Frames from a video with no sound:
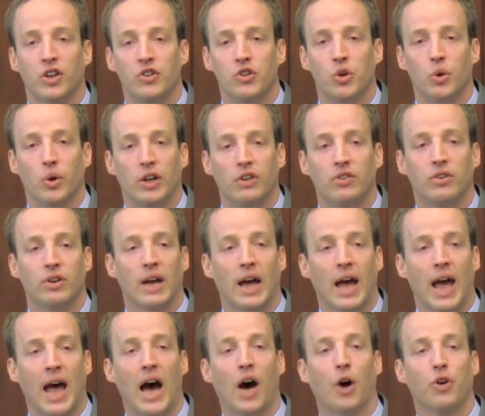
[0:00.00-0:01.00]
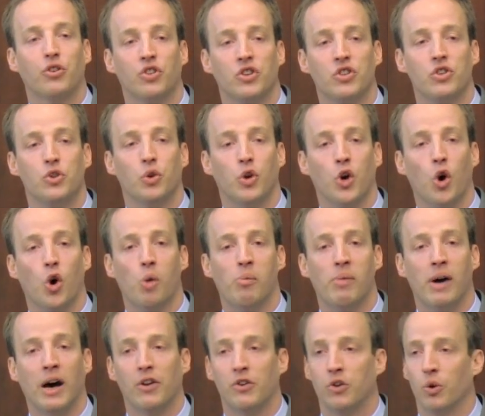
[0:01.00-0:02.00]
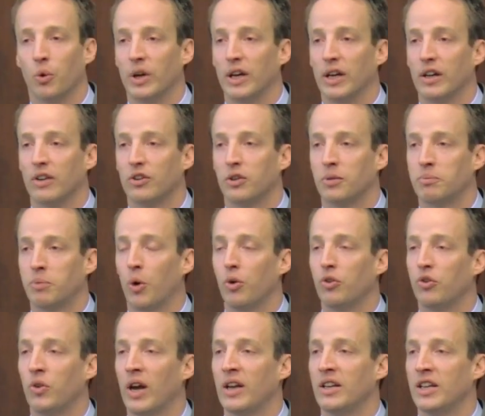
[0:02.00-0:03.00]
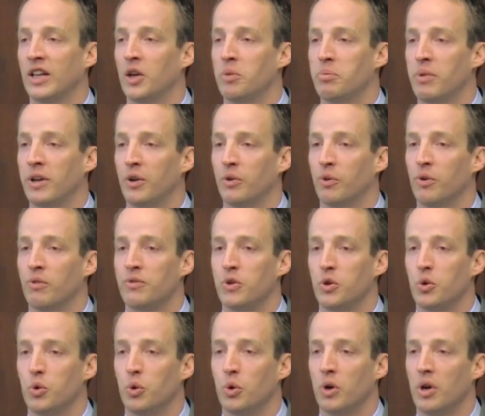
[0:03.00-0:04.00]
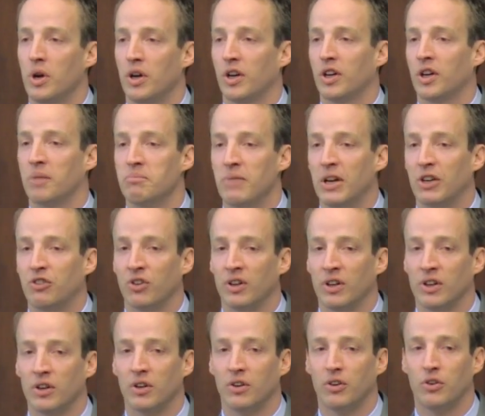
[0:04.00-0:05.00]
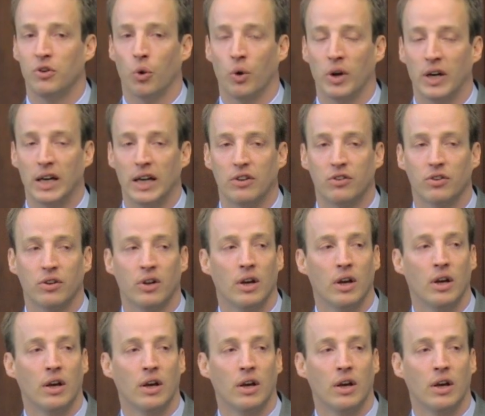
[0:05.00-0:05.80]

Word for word: could do it. How should you go about doing it? Suppose you had an independent review commission doing it.